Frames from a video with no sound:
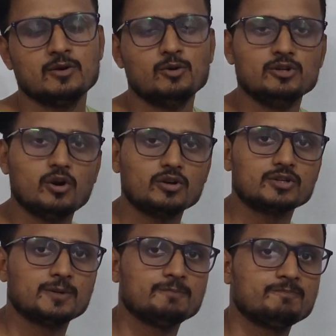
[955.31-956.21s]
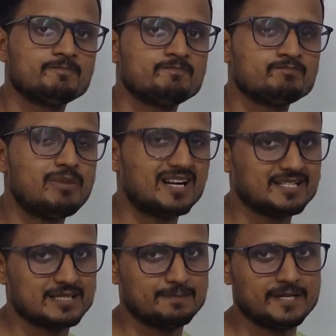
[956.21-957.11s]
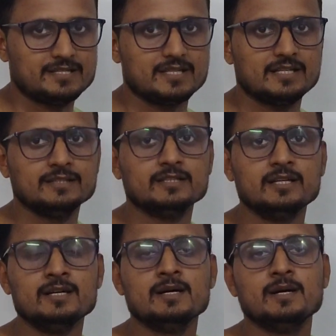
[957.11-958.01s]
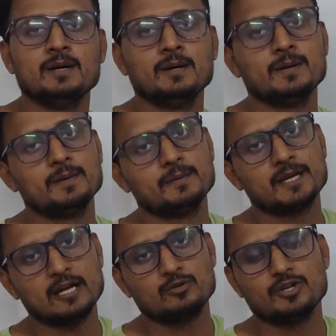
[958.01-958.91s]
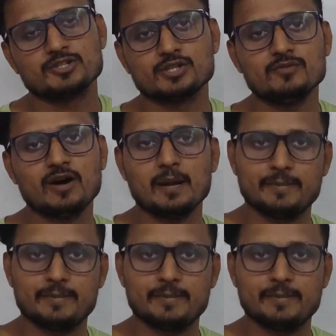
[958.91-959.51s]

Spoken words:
will not participate in the calculation of